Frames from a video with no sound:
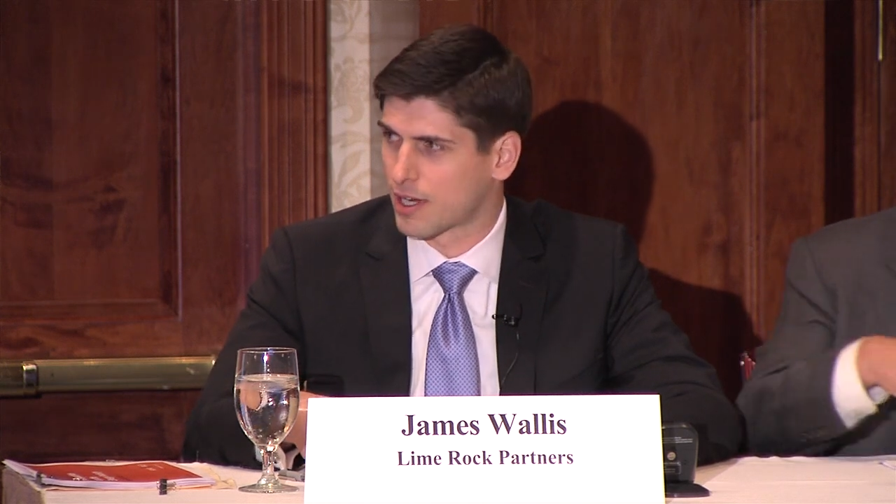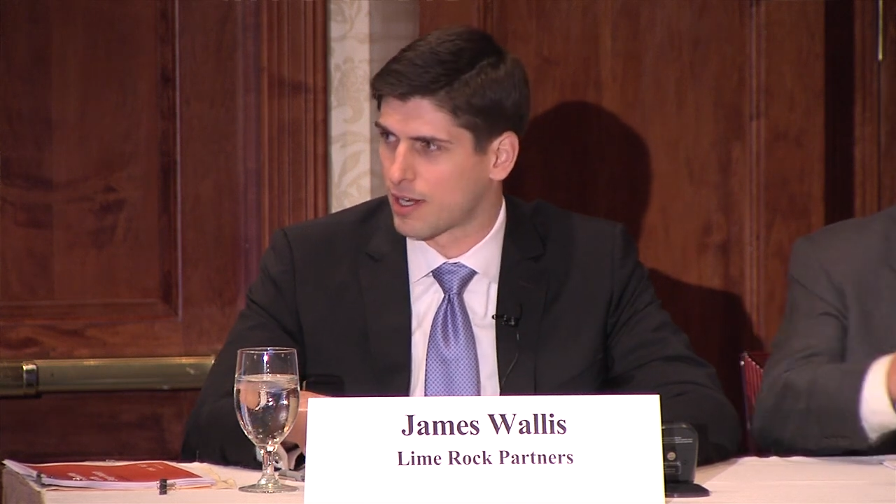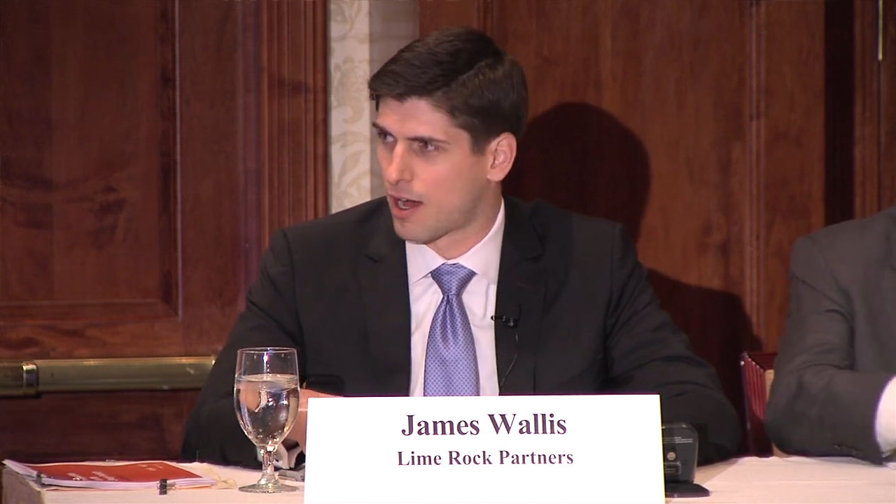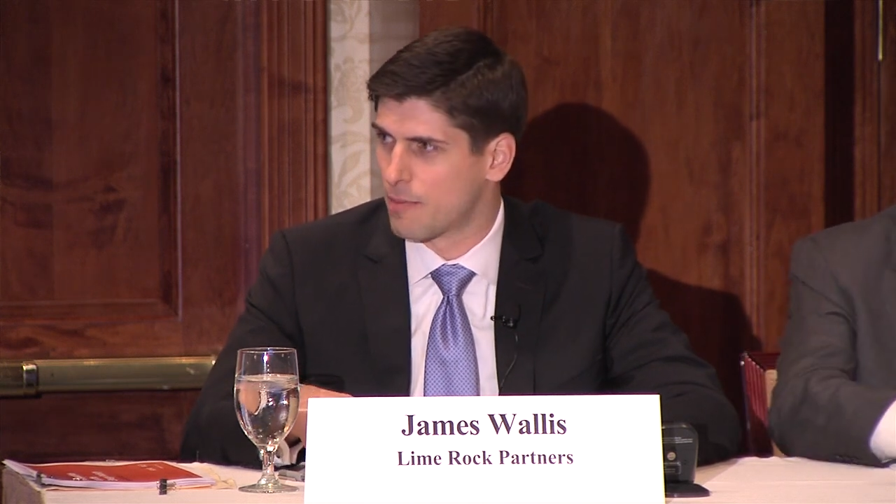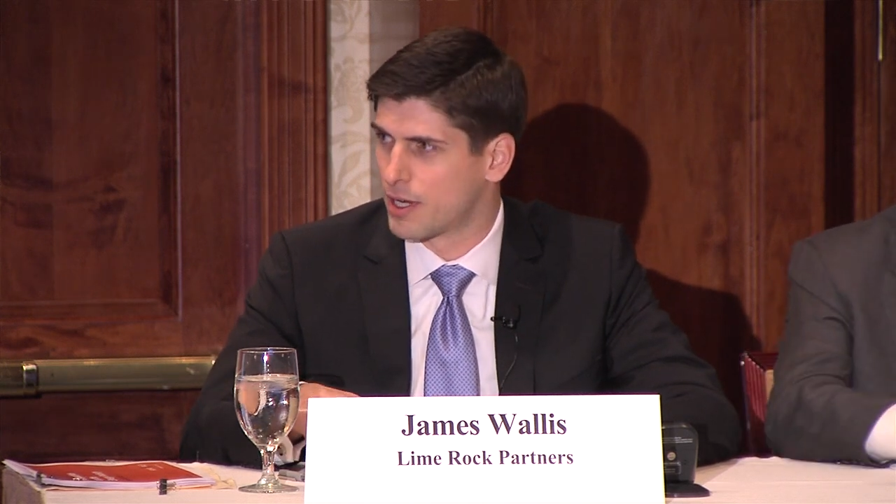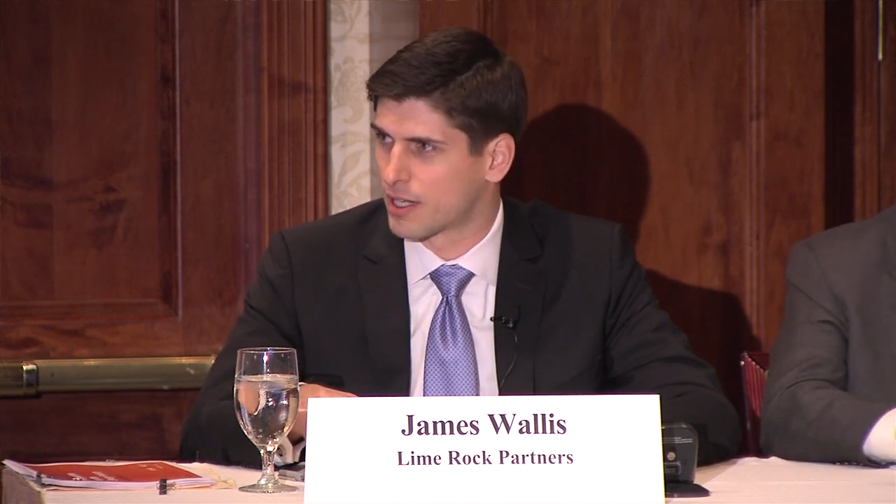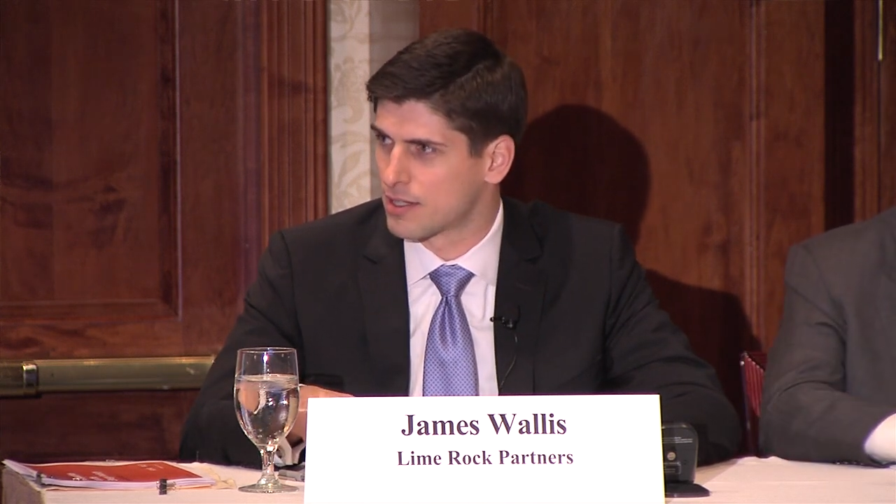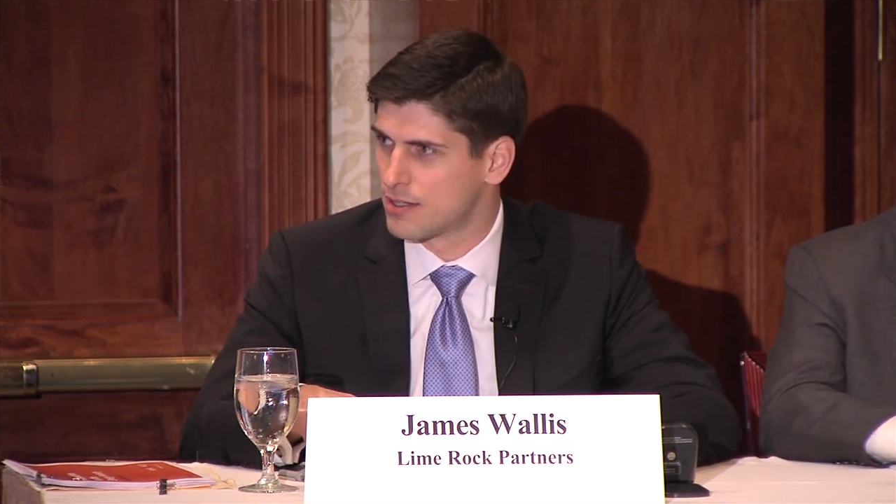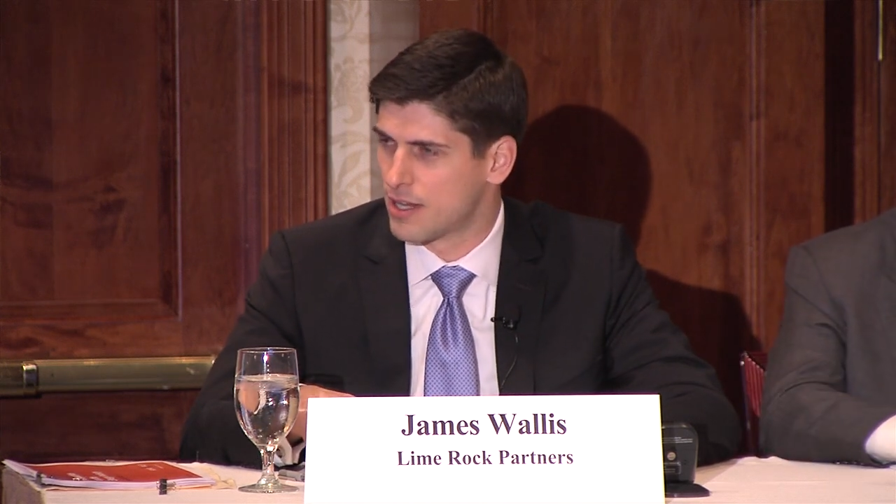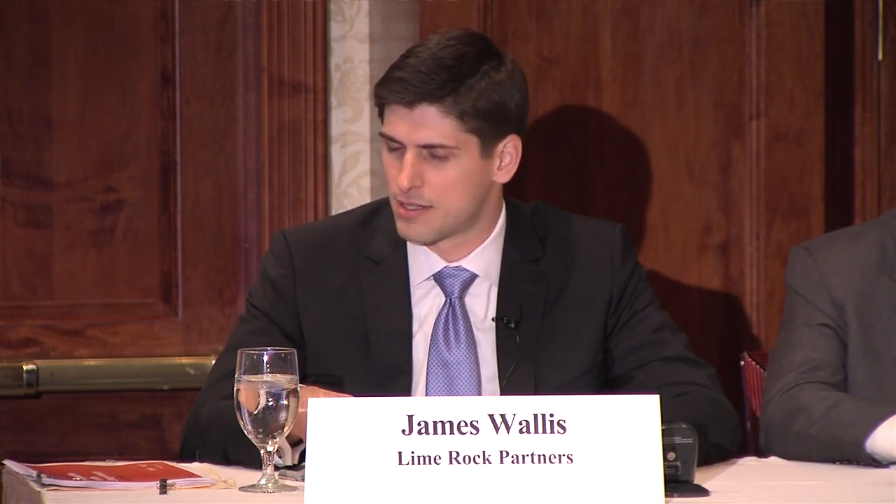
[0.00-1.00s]
economic
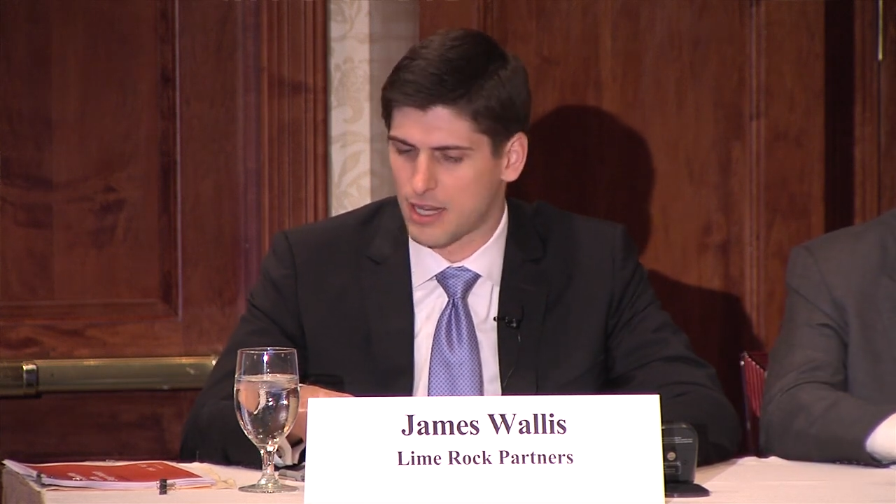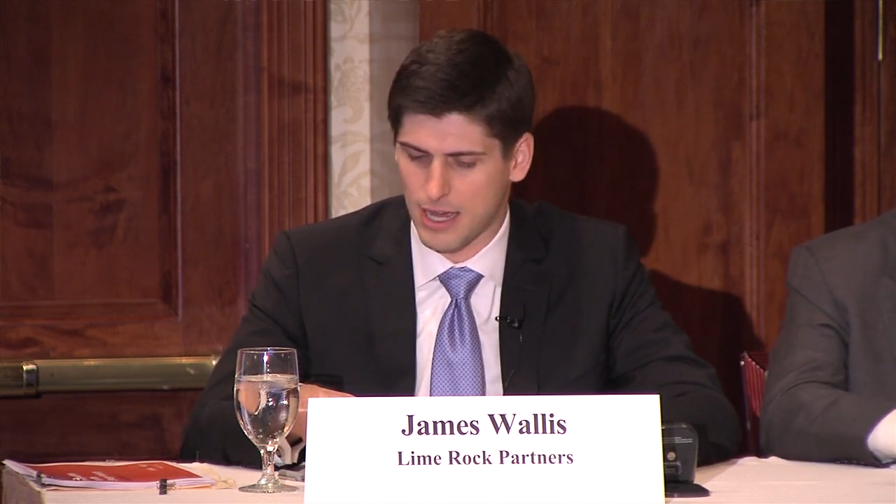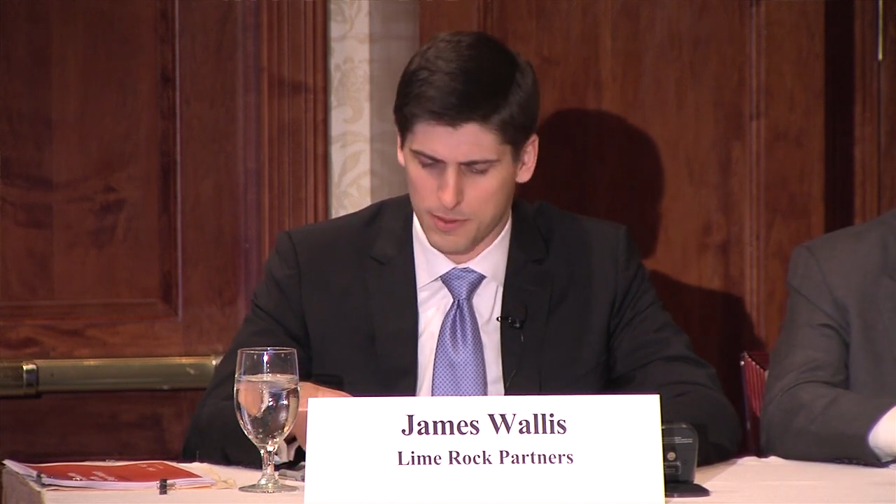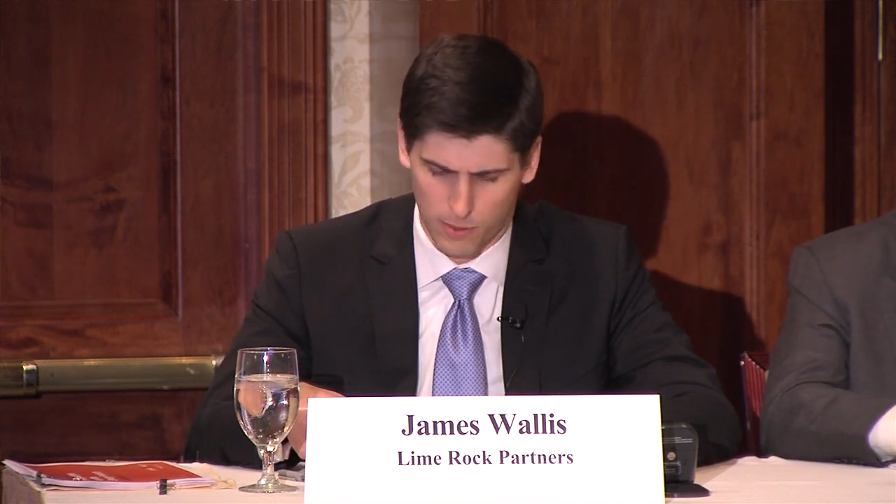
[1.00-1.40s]
at today's gas